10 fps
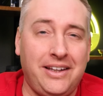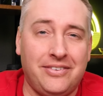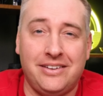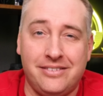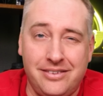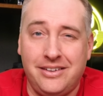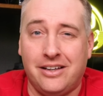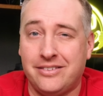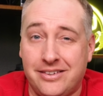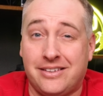even
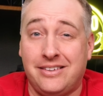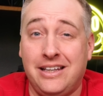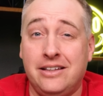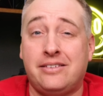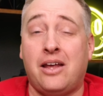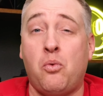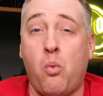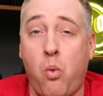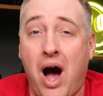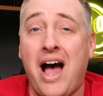Xeon 6 is and
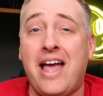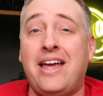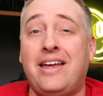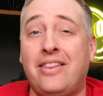why